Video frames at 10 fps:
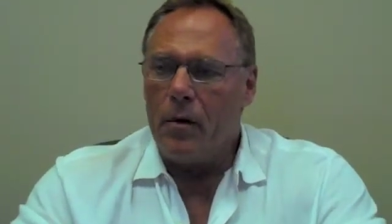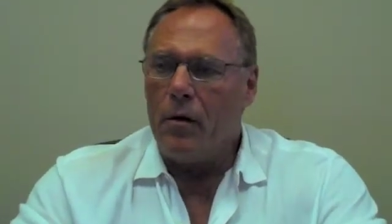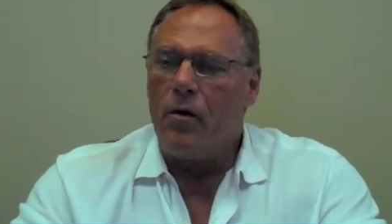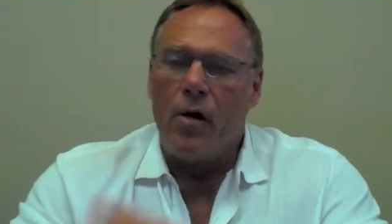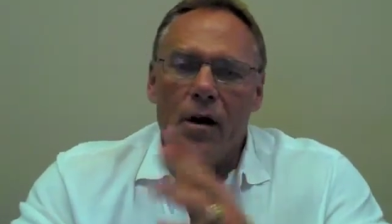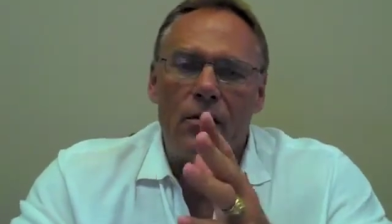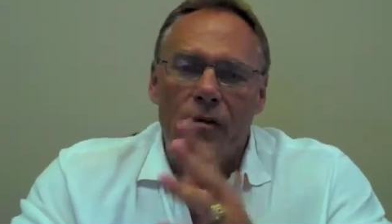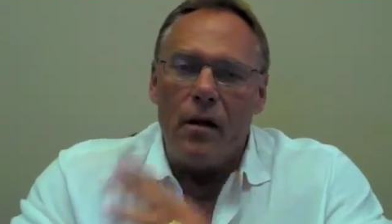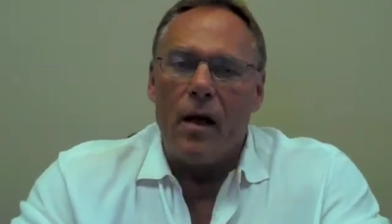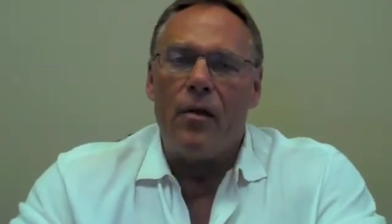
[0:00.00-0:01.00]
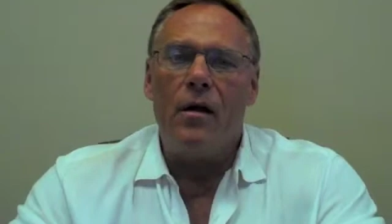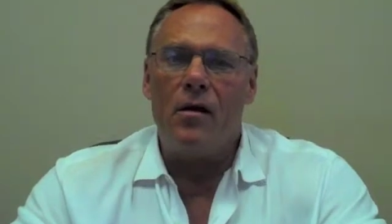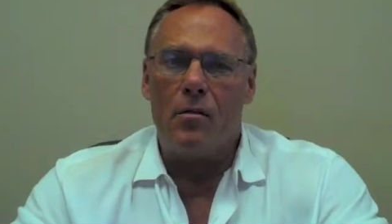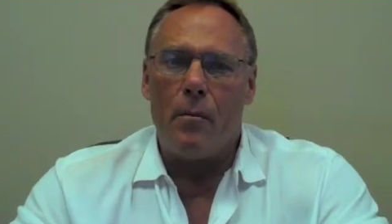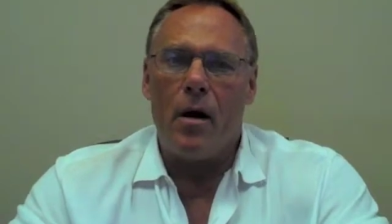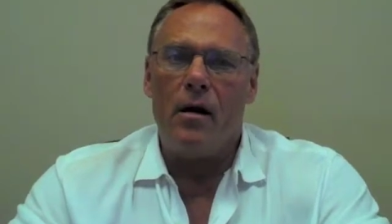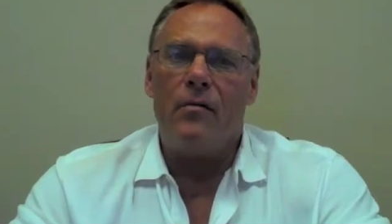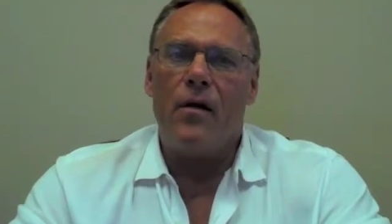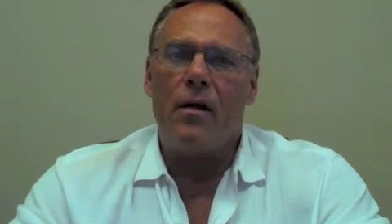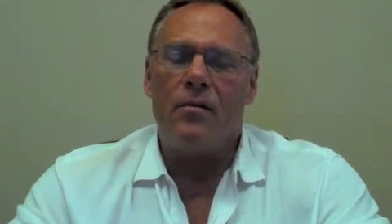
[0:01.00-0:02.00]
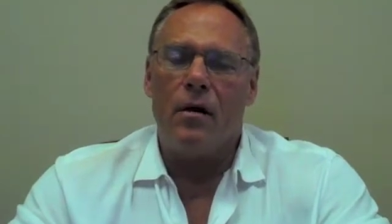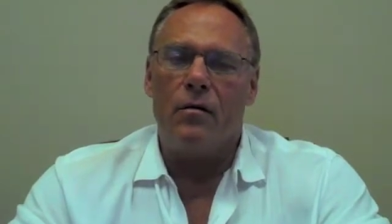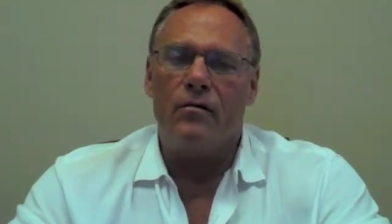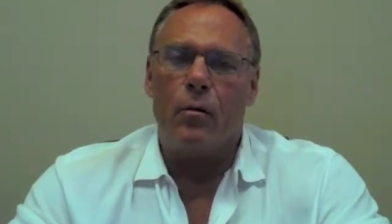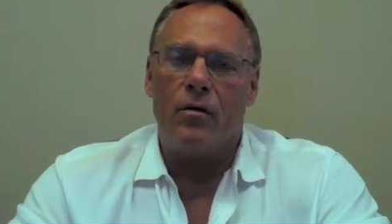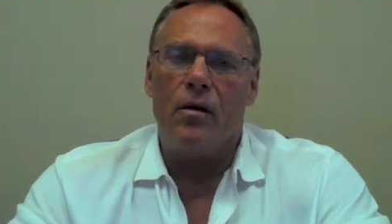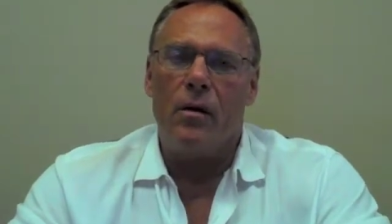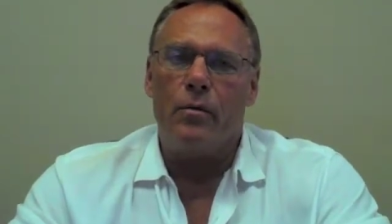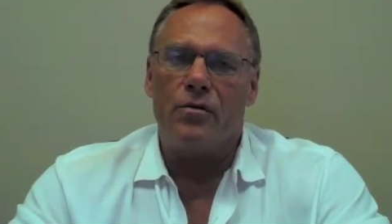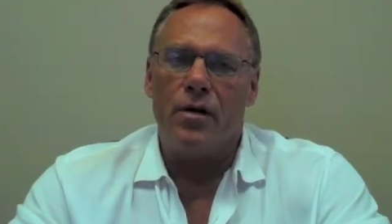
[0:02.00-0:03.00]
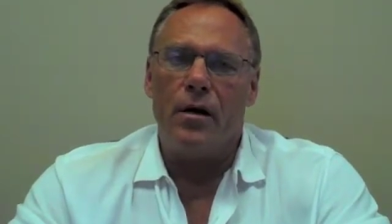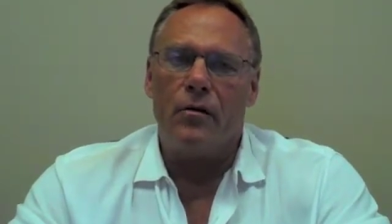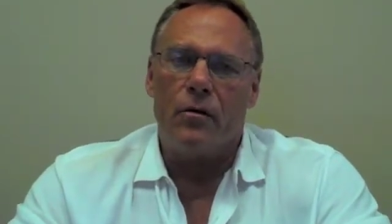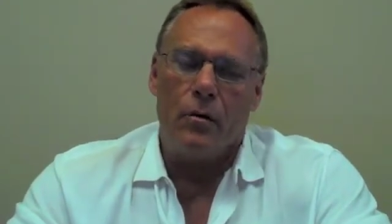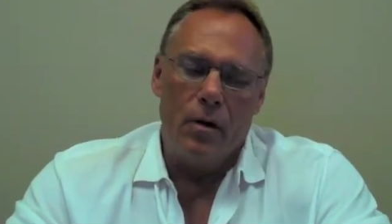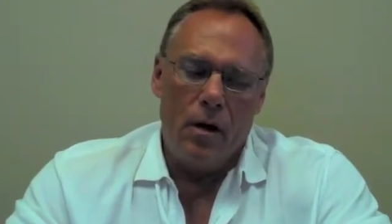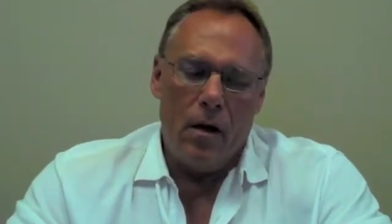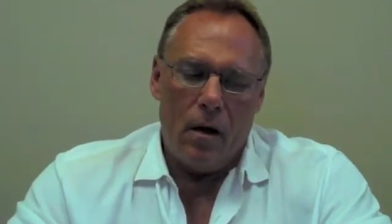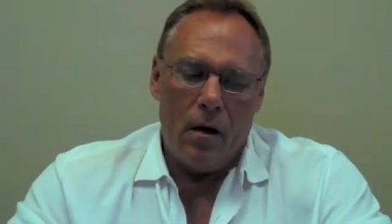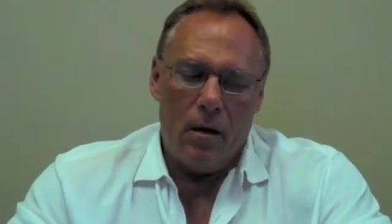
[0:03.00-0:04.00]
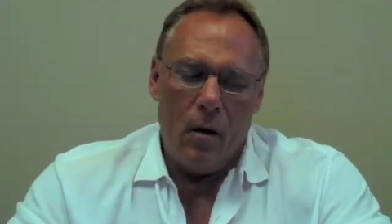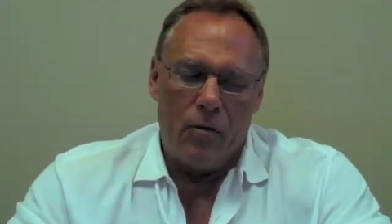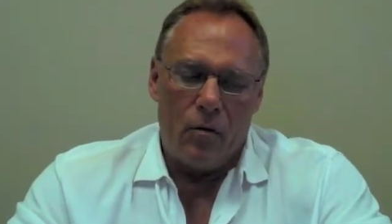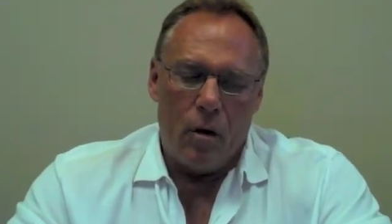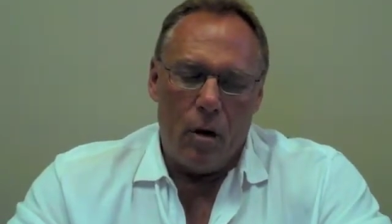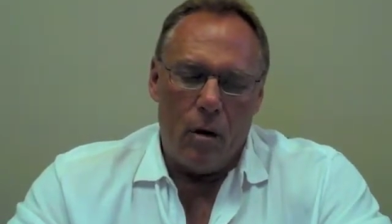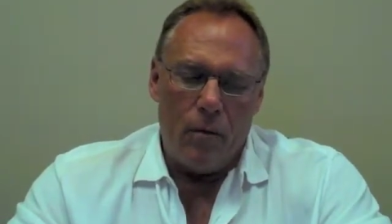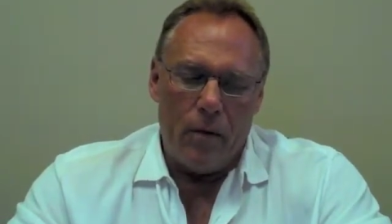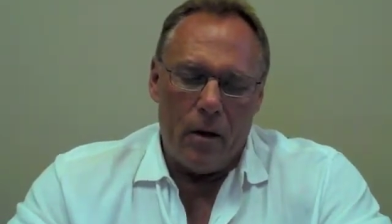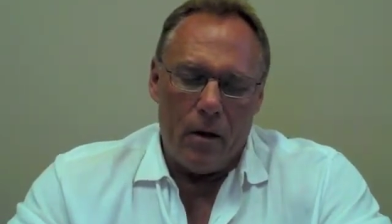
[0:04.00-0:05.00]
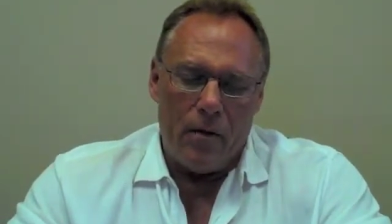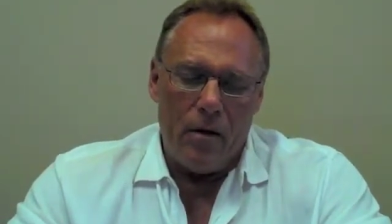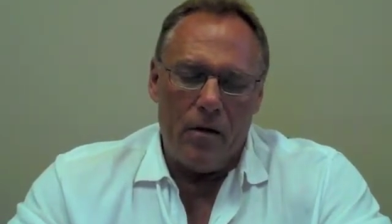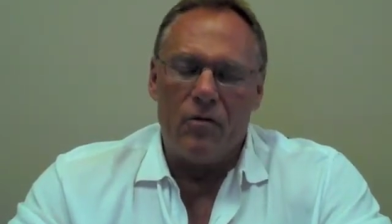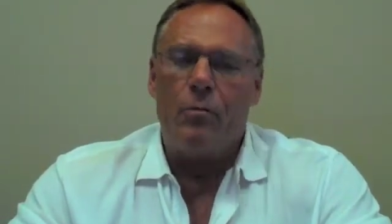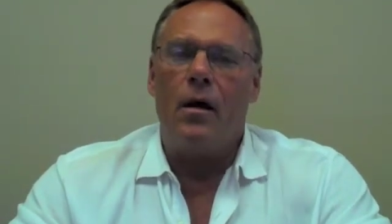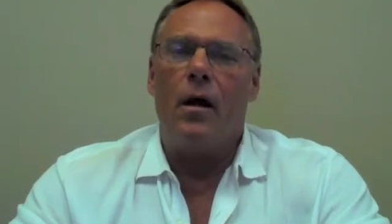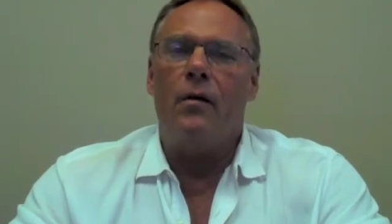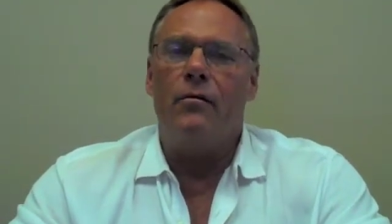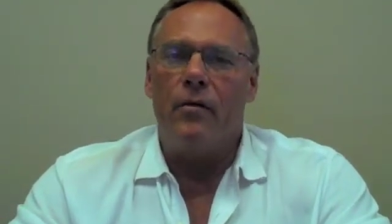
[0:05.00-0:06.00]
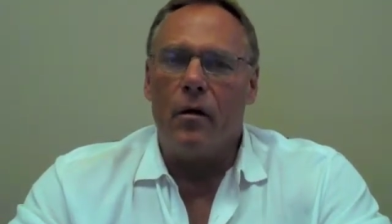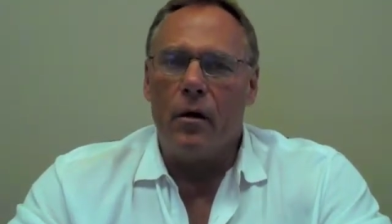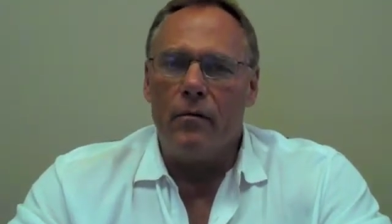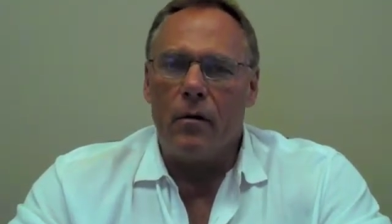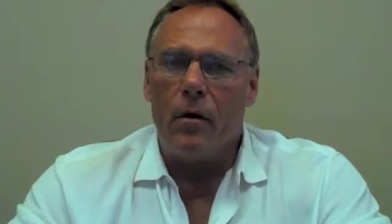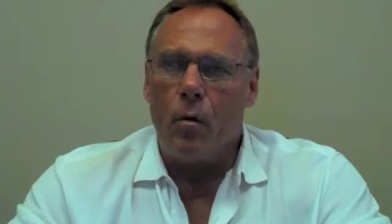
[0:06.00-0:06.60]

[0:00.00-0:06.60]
The greatest thing, I think, is my body fat's down to 14%. So overall, I think it's been a very, very